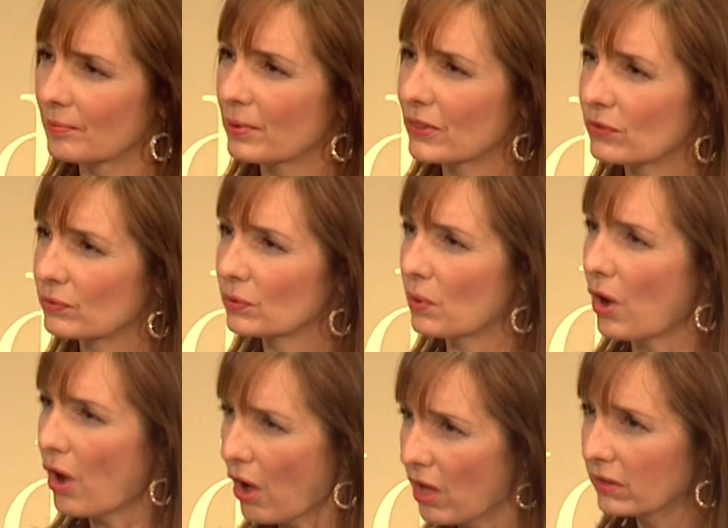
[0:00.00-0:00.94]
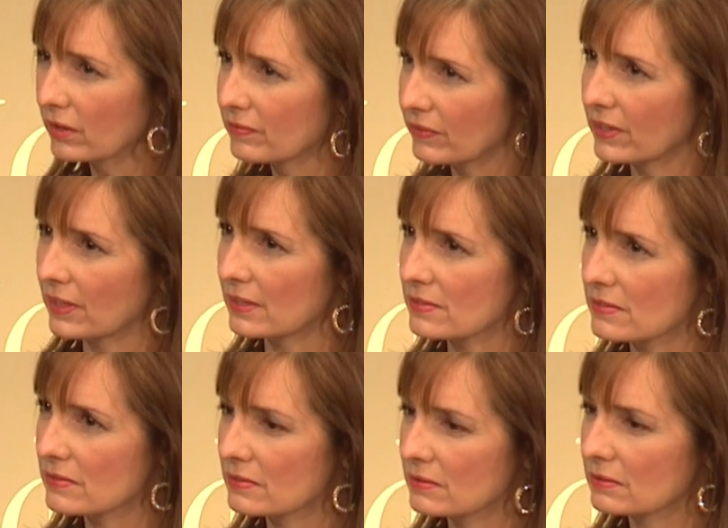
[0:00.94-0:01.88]
But through all of
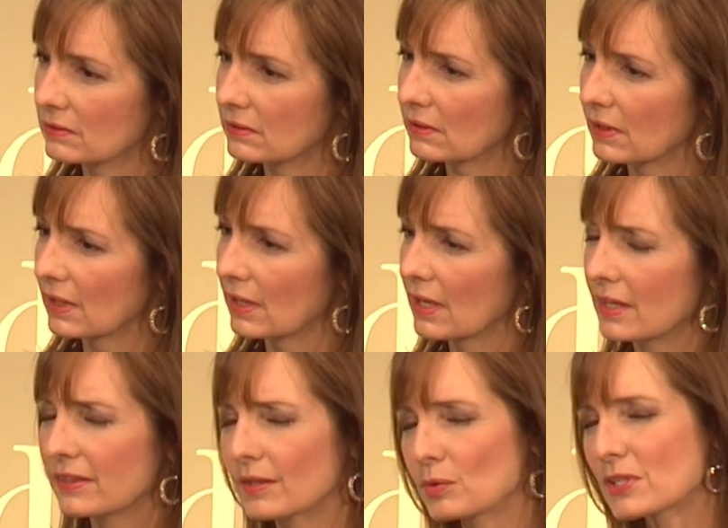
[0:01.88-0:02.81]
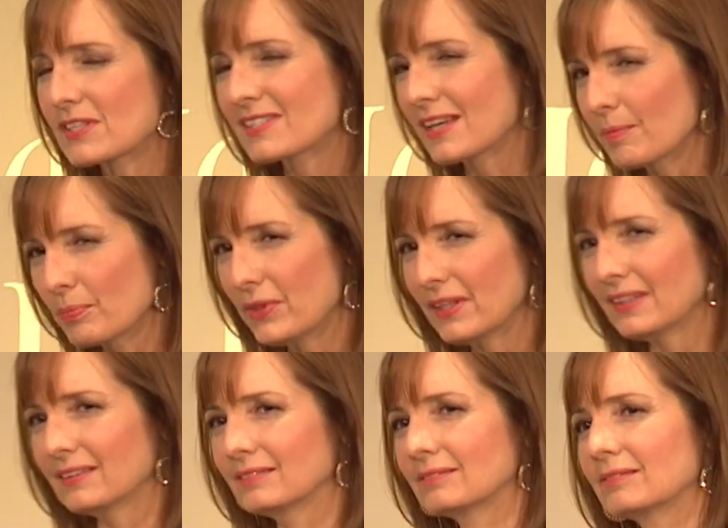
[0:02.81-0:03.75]
this, there was
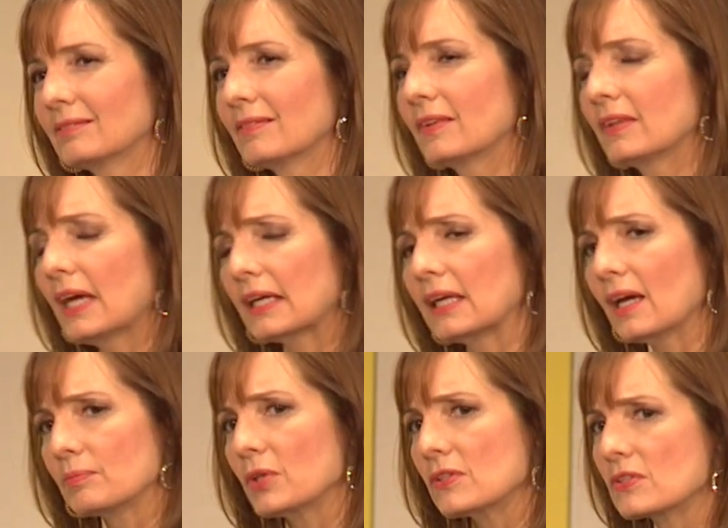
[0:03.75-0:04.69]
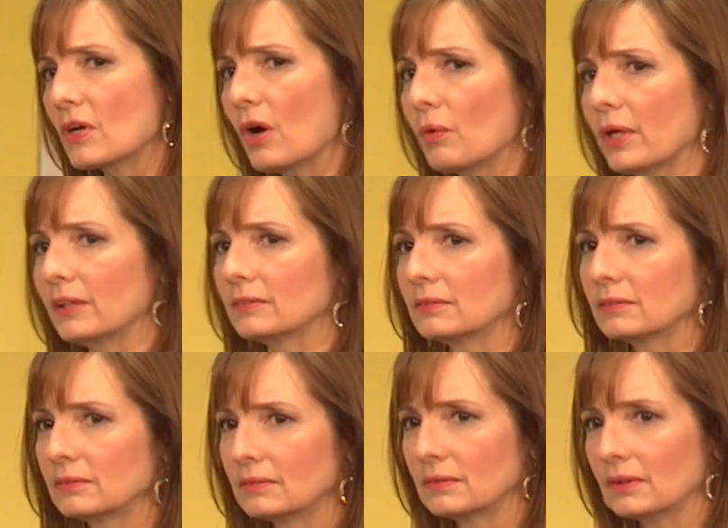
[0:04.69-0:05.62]
something that kept us going.
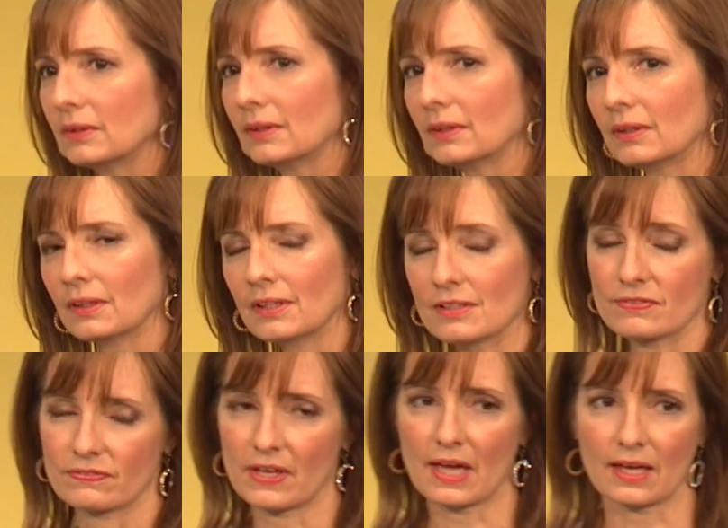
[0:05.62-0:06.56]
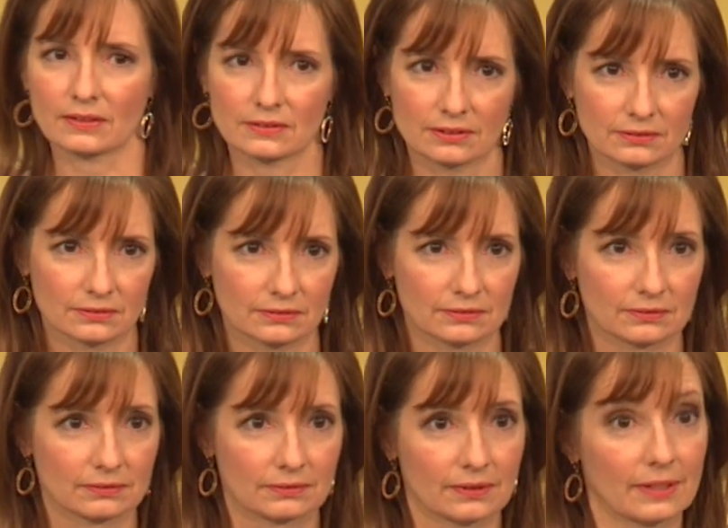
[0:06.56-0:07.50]
In fact,
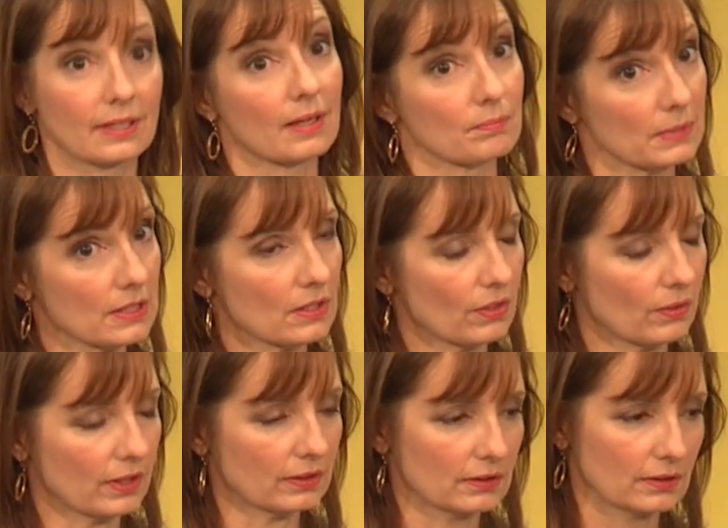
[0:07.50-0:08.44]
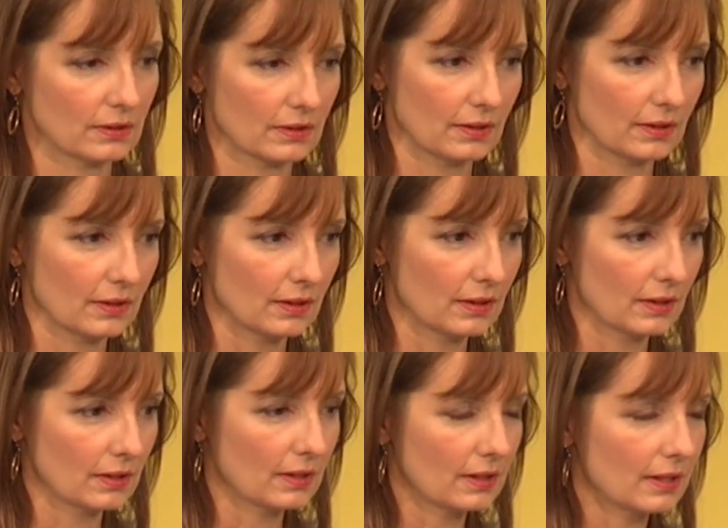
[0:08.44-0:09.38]
it kept me going.
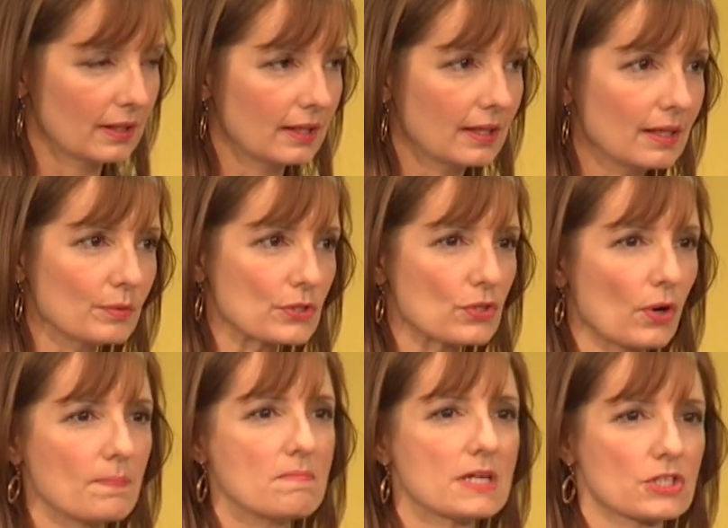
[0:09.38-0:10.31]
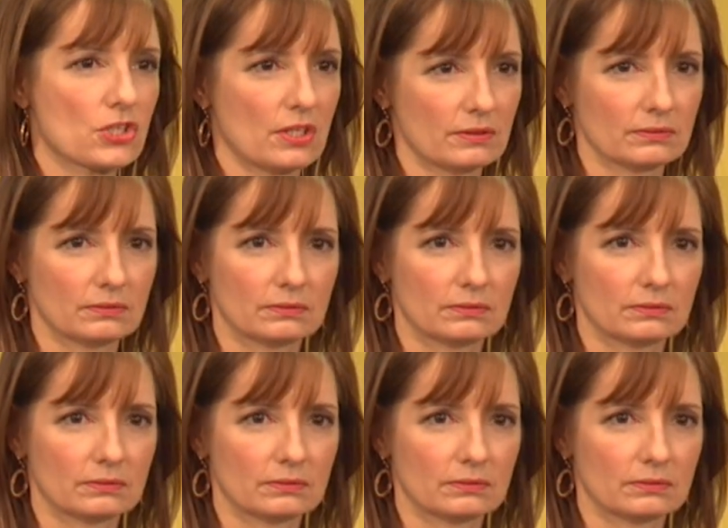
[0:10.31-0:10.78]
It was our mission